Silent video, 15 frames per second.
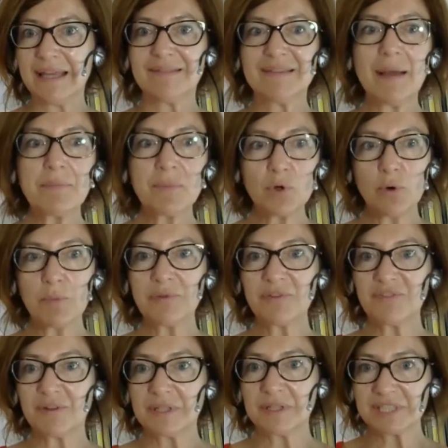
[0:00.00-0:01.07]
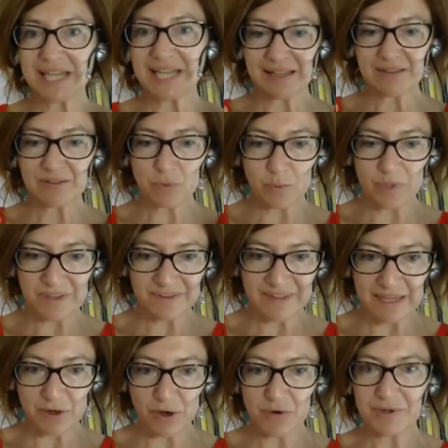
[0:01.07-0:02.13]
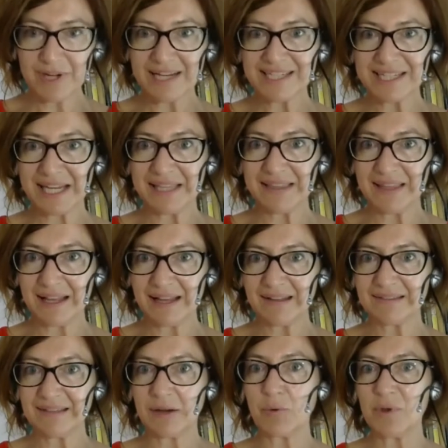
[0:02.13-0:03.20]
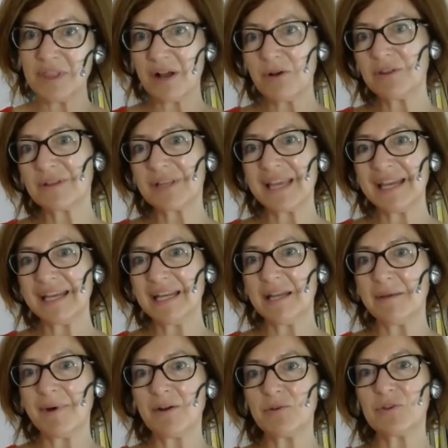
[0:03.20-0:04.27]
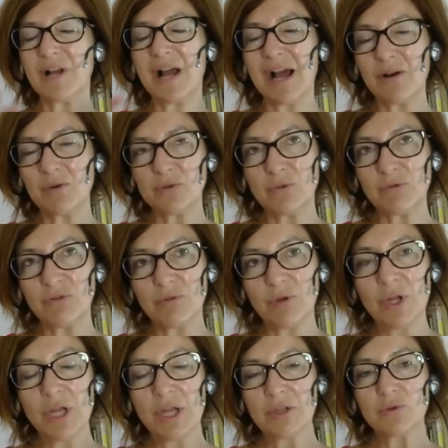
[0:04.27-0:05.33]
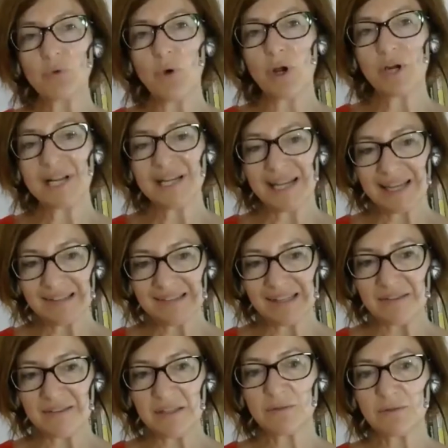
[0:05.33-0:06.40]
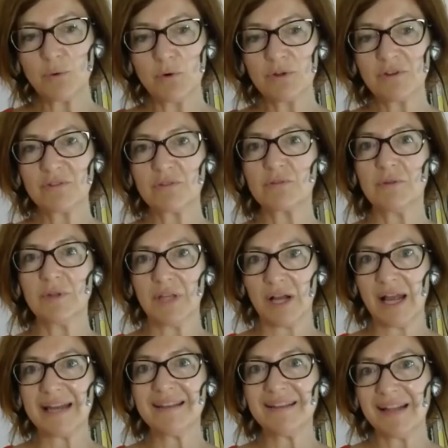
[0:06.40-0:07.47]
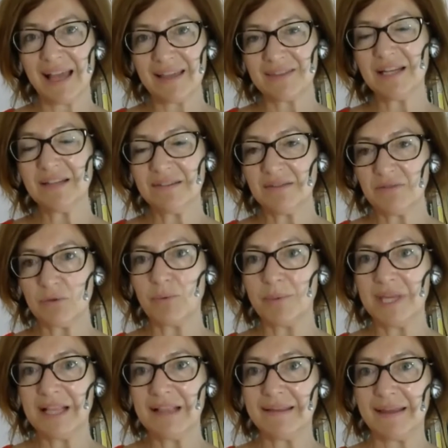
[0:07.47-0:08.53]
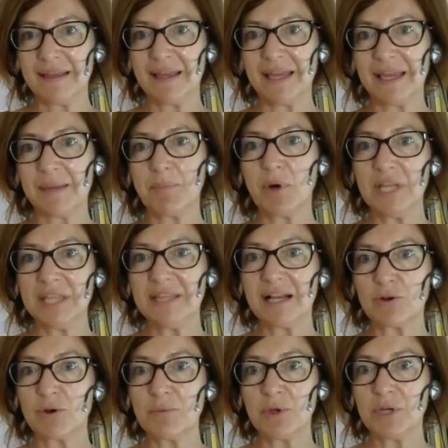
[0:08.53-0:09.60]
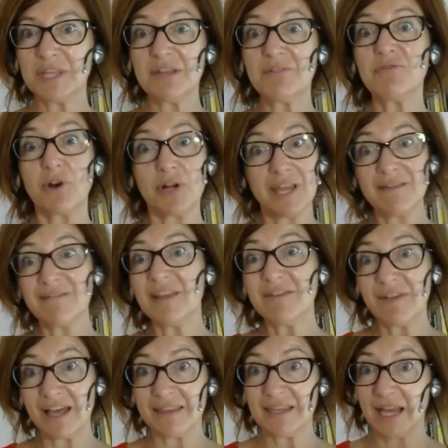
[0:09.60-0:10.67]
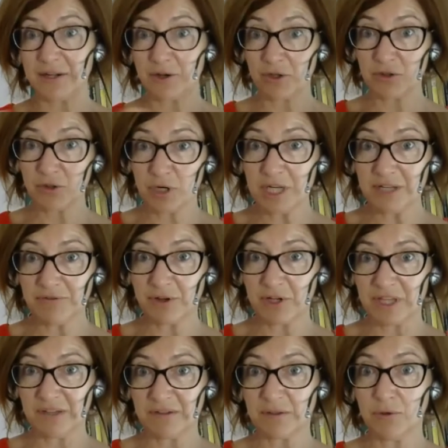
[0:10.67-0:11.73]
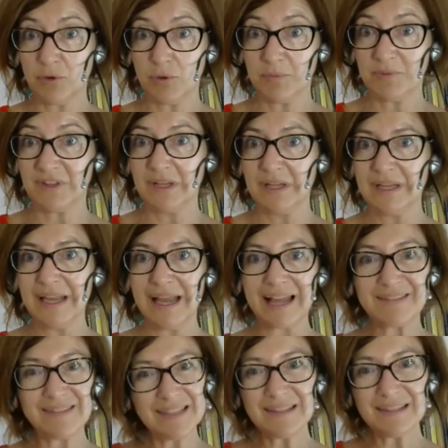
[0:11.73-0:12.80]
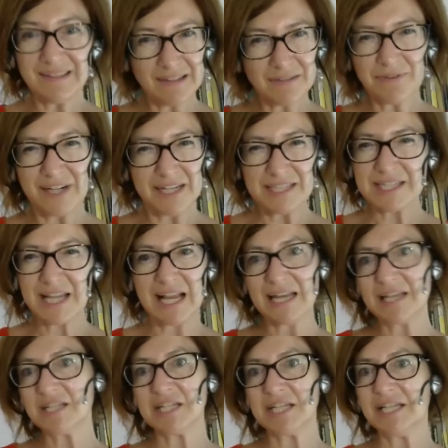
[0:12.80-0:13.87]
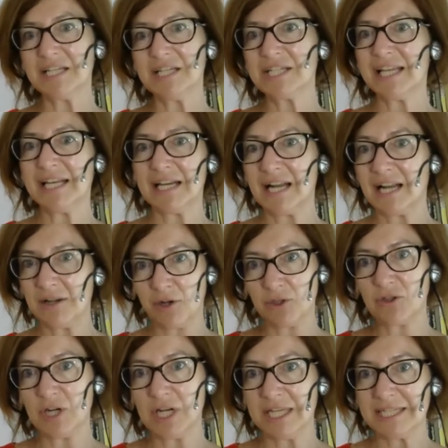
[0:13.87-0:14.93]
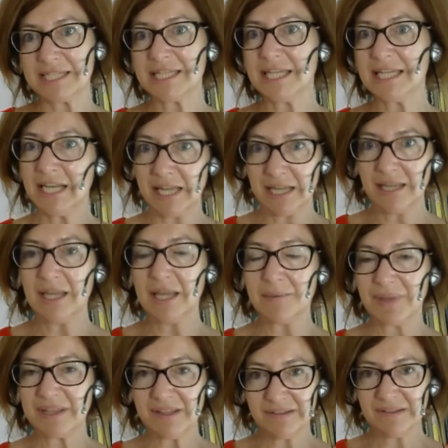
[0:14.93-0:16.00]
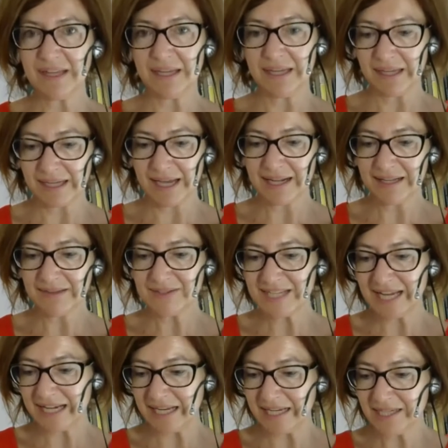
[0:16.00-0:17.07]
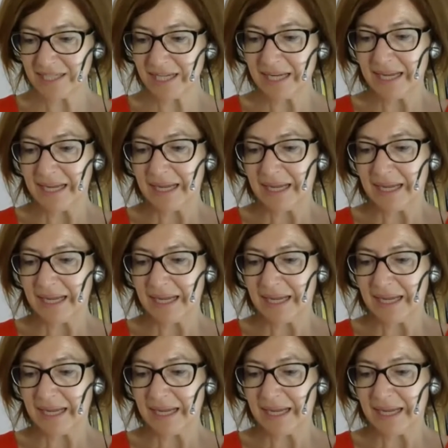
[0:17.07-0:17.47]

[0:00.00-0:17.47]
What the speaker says: Some groups just with their own agendas and without caring about how to organize a discourse addressed to build a political community for everybody and not only for these groups. I think this is very challenging in general, not only in Chile, but it's a current challenge.